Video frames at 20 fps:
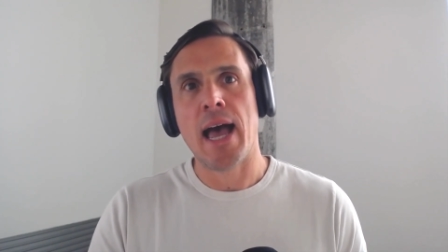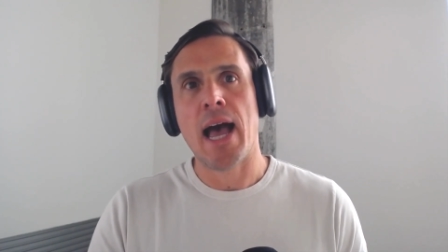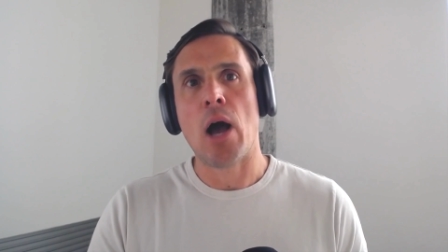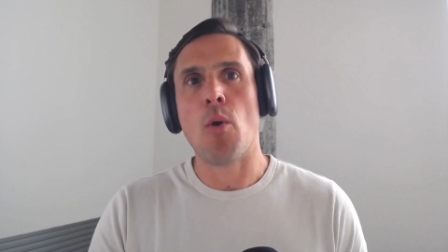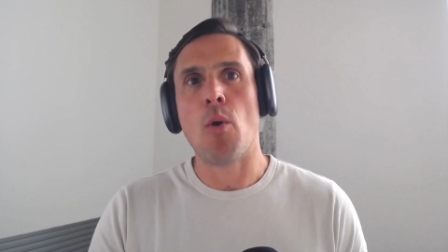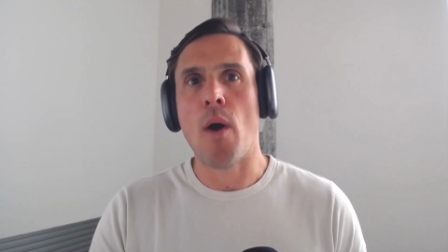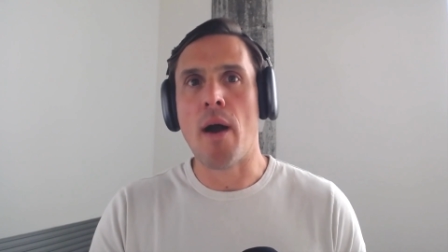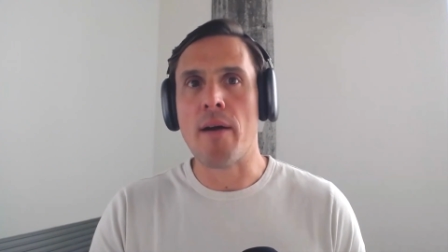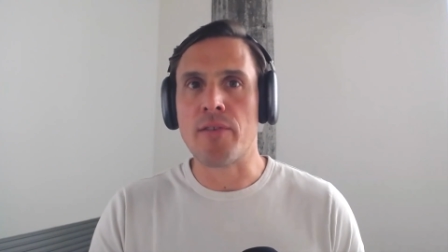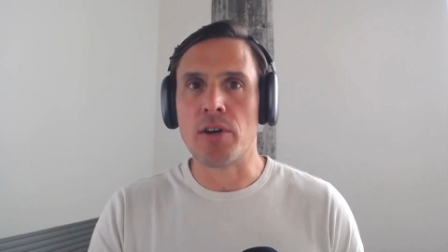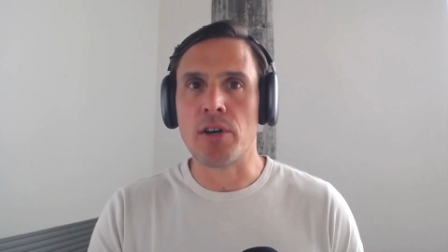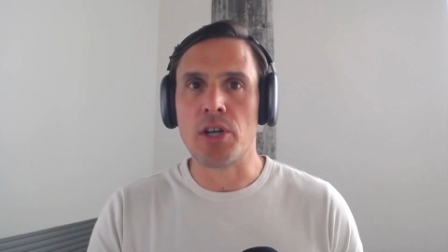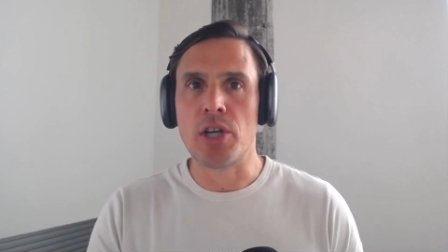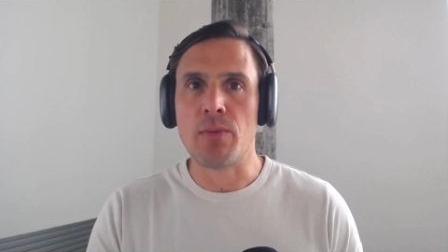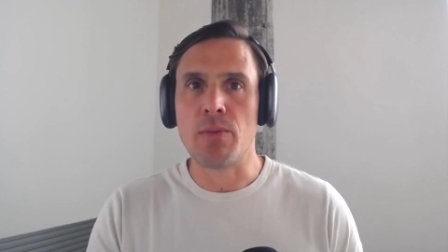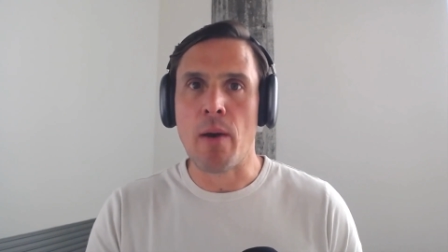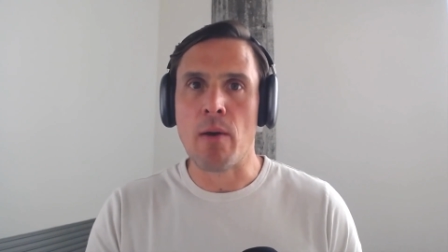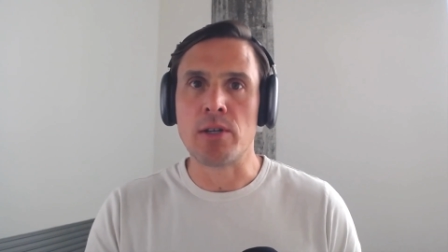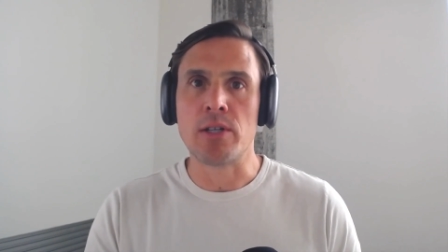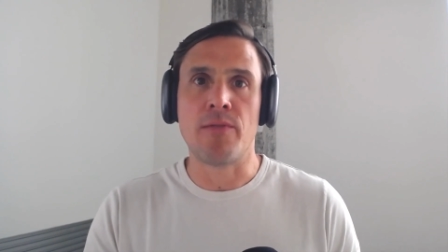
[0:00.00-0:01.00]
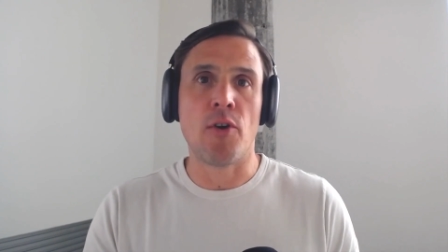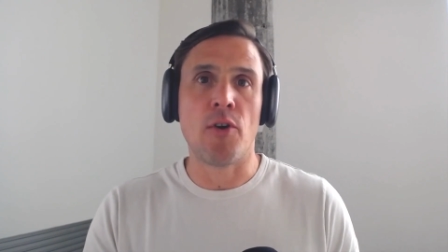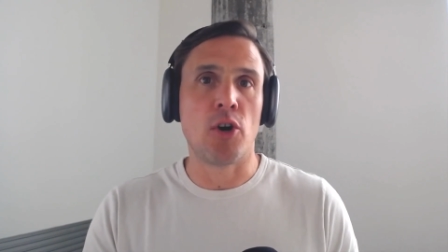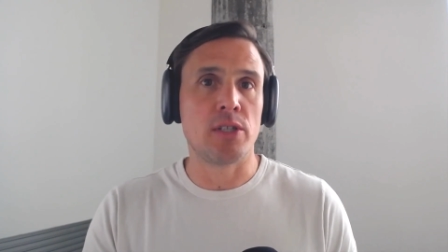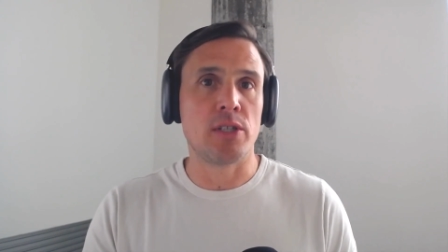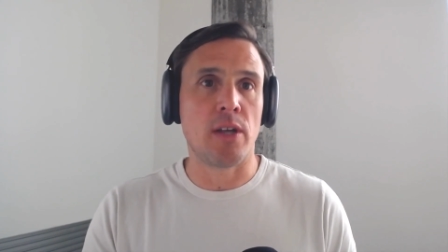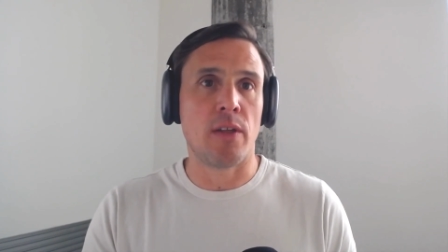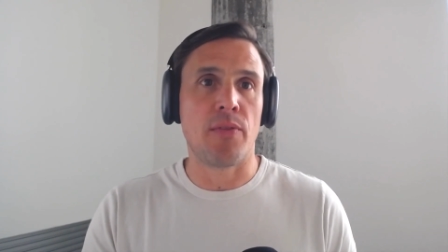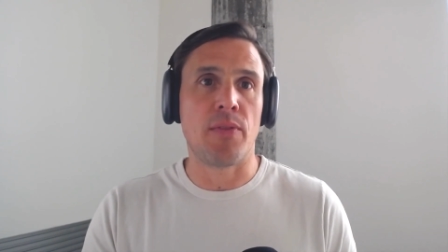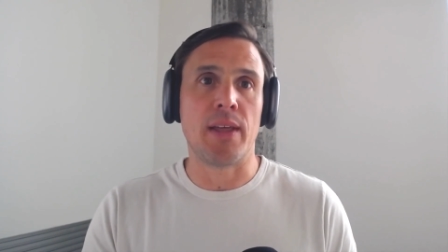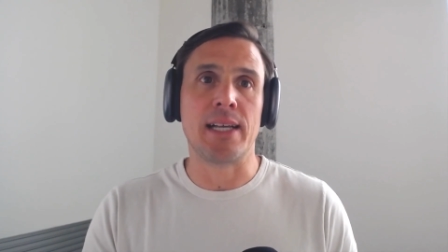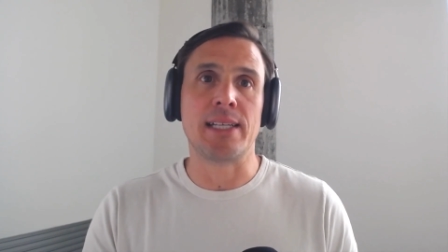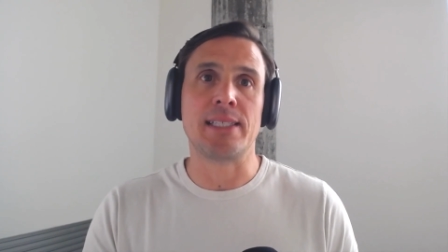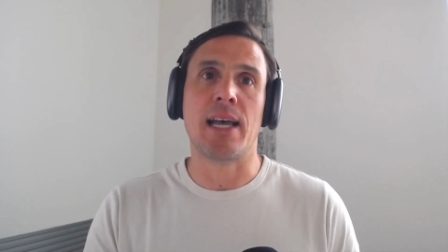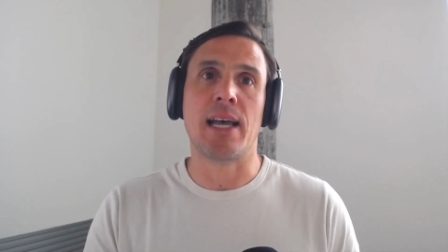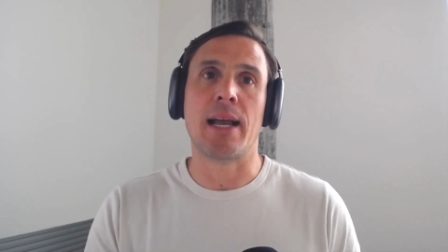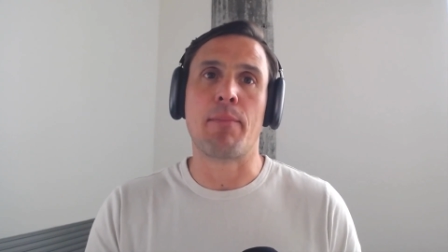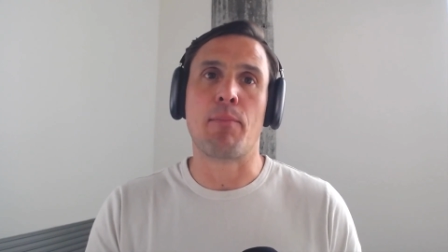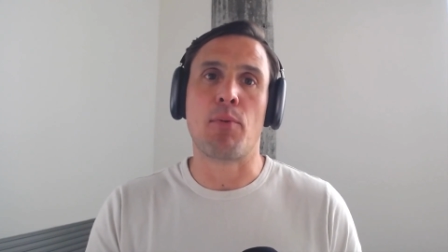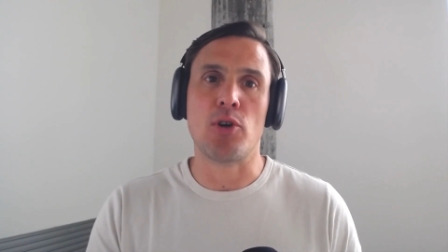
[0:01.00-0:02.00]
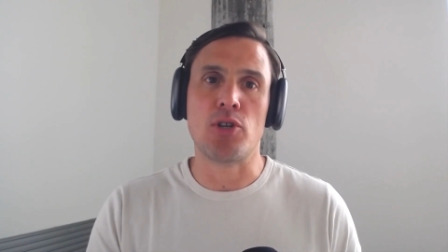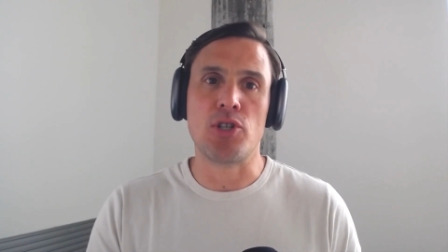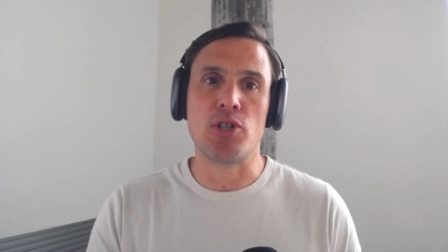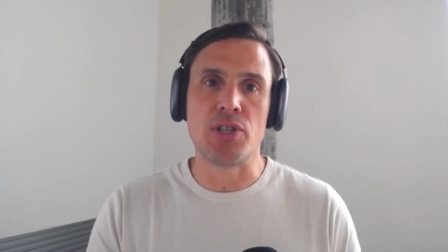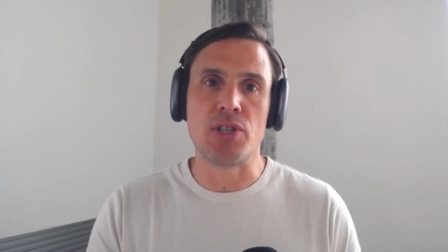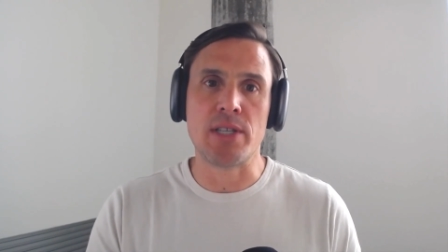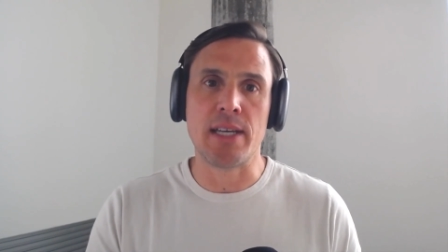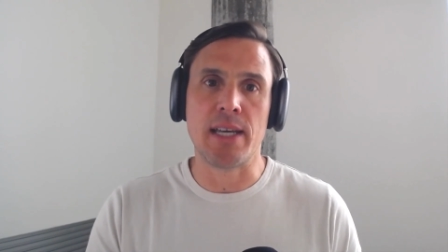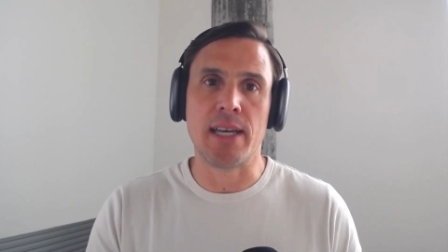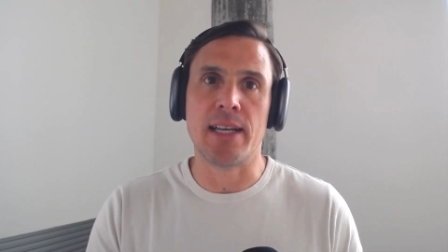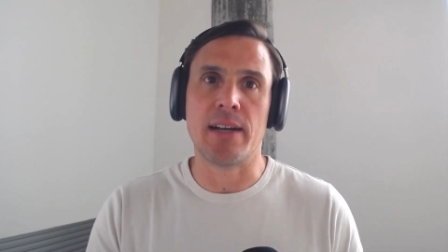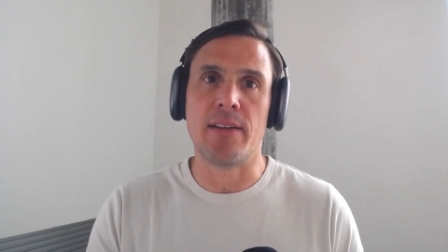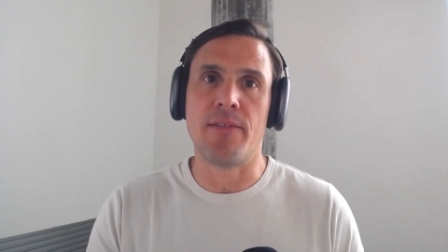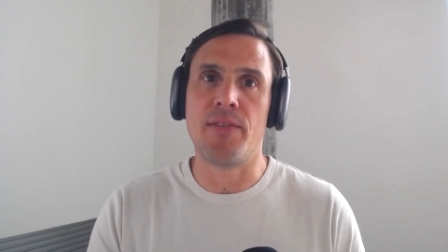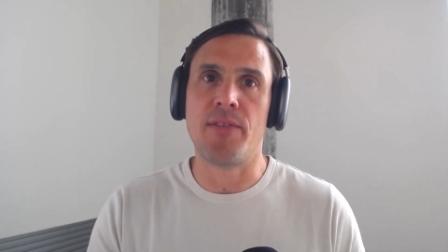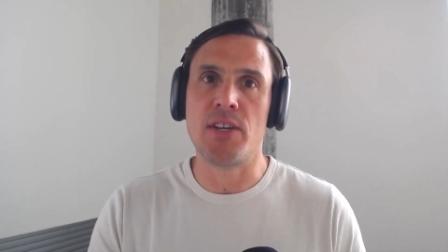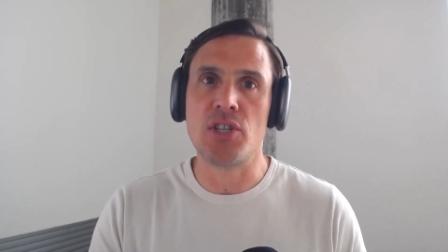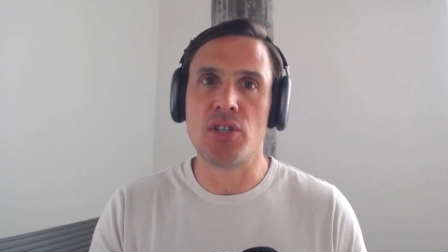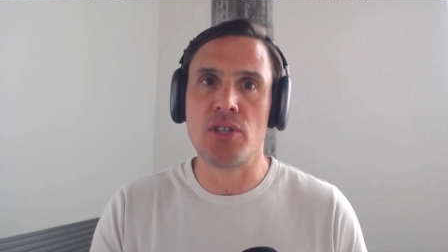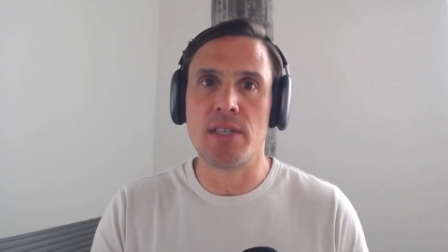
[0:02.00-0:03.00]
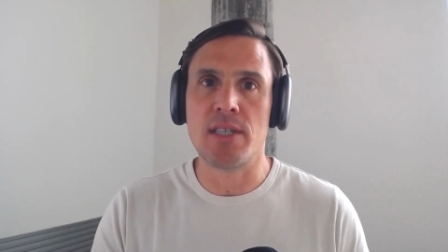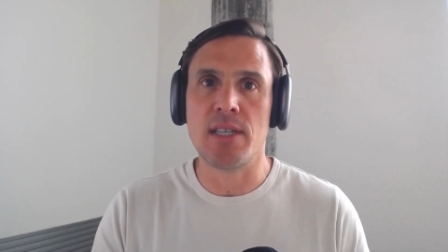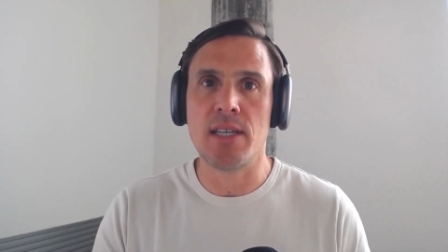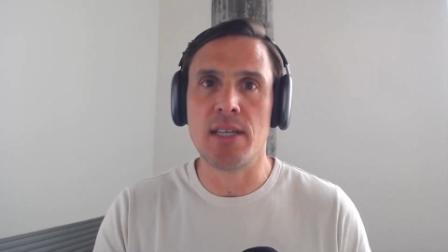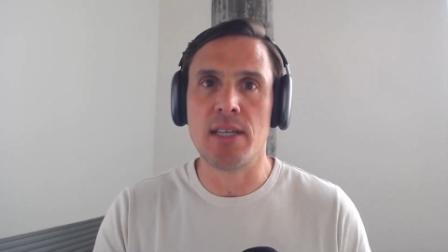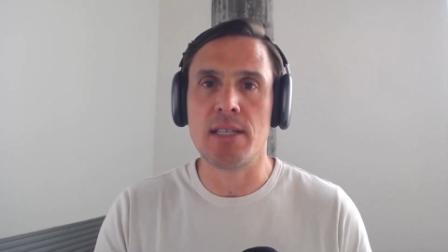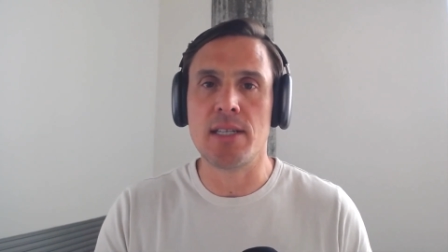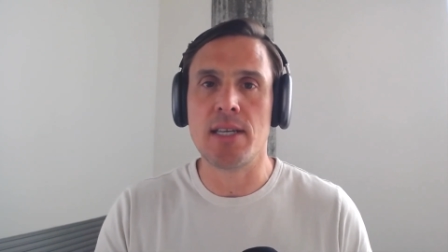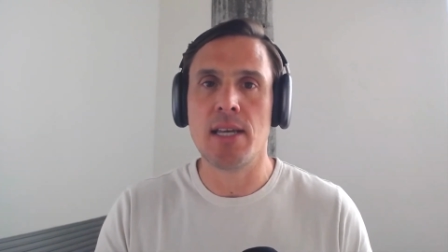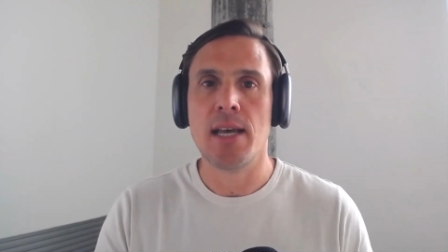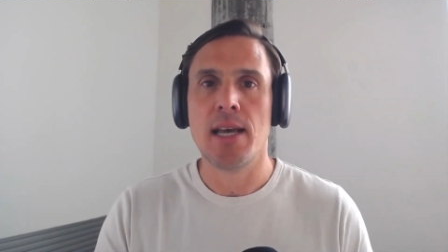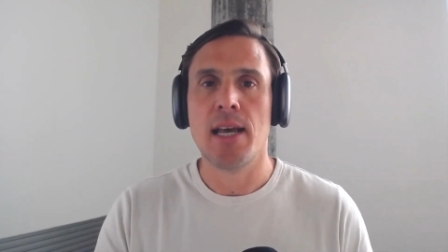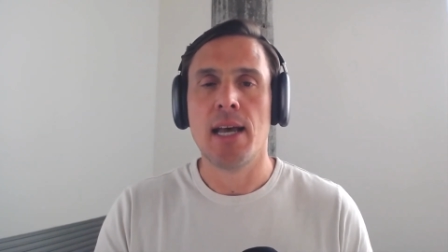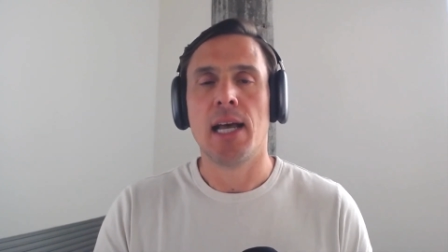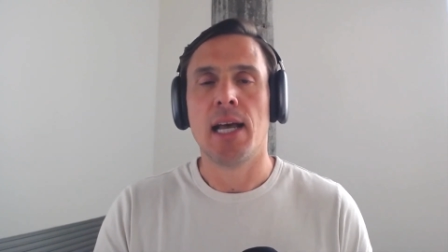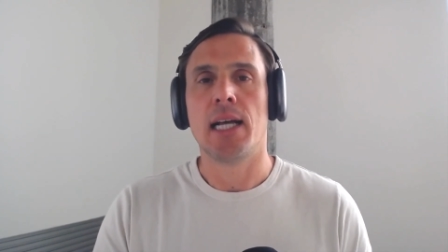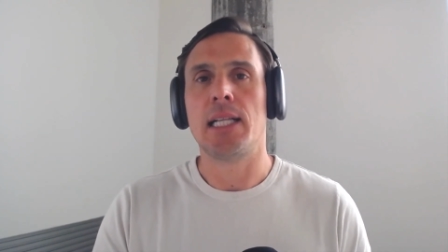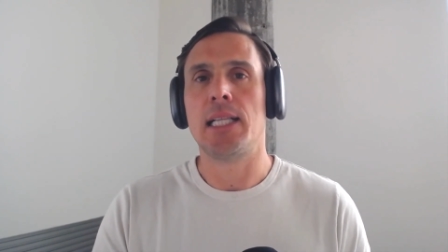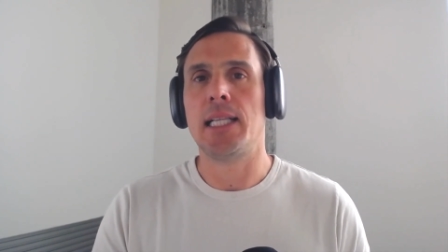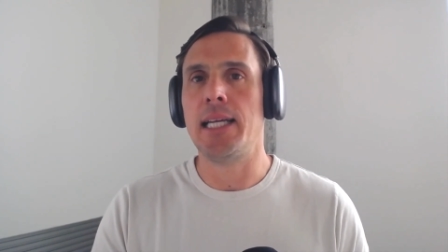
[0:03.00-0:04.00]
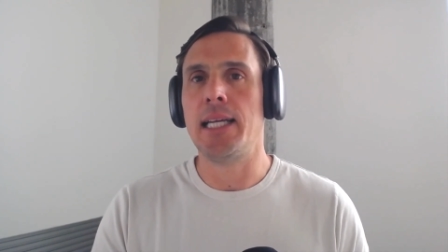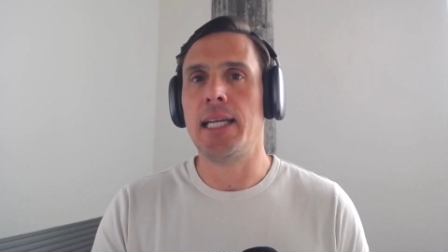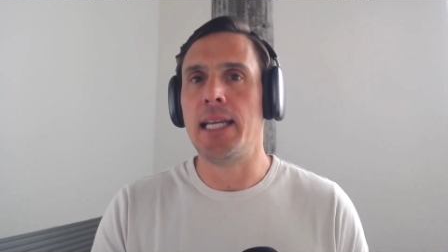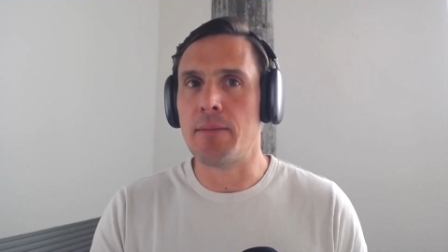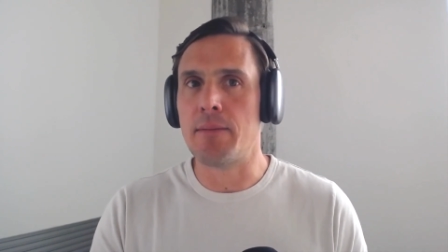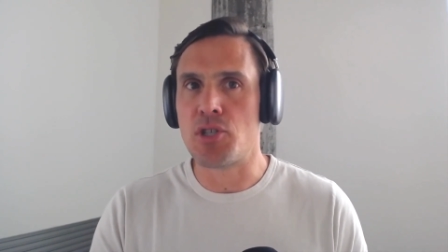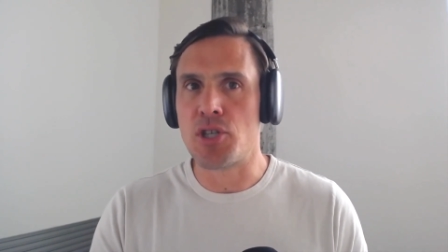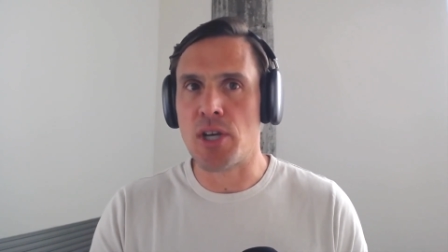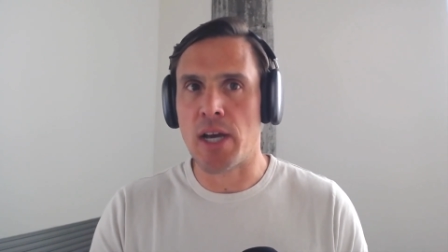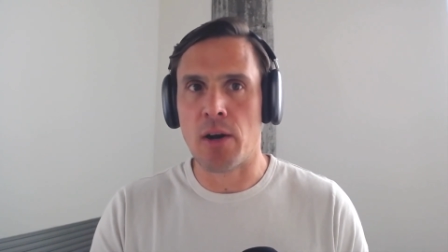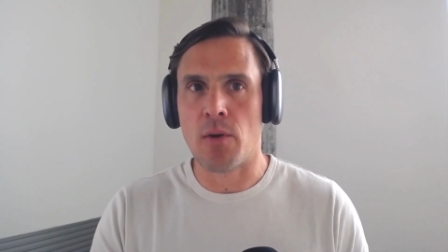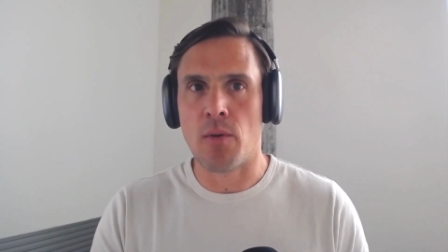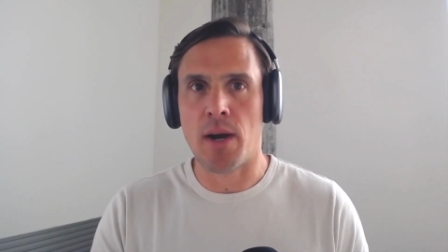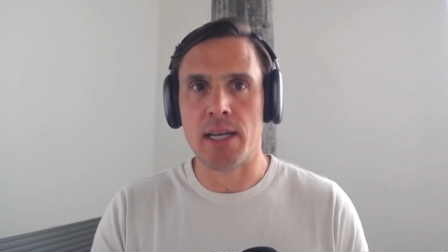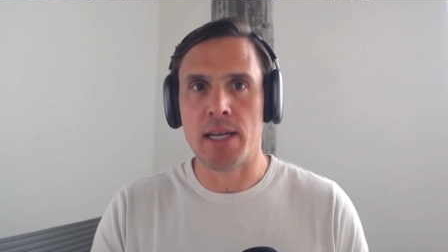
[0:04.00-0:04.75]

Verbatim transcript: However, you may want to focus on things like purchasing and efficiencies, cleaning up shadow